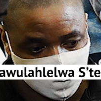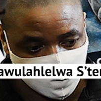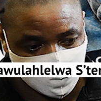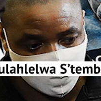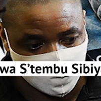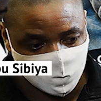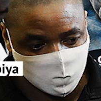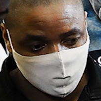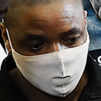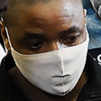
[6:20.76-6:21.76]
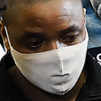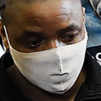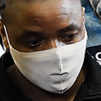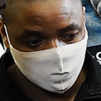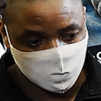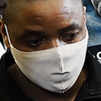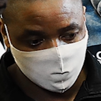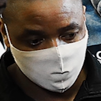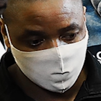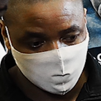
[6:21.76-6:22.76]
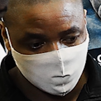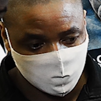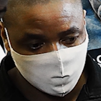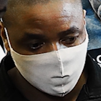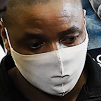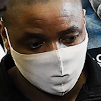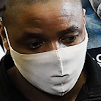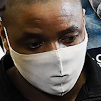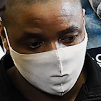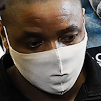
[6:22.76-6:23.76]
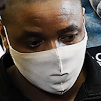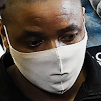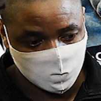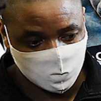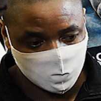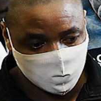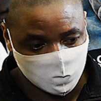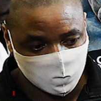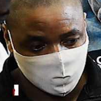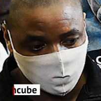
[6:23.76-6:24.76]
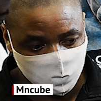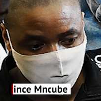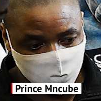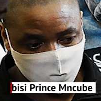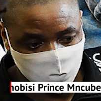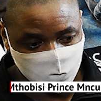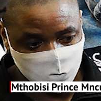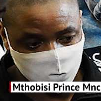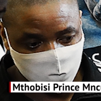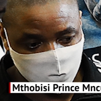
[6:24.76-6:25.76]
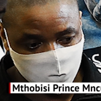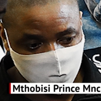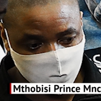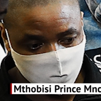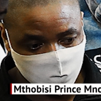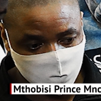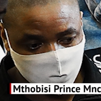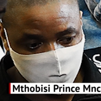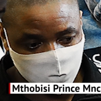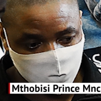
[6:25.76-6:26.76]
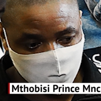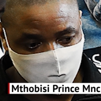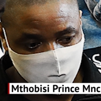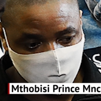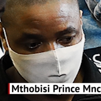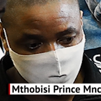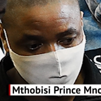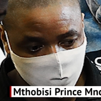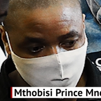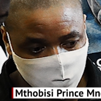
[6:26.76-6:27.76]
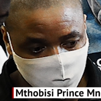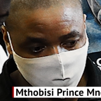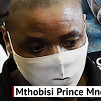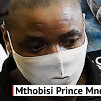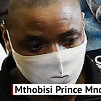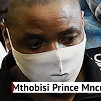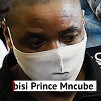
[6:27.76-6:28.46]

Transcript: (no one is talking)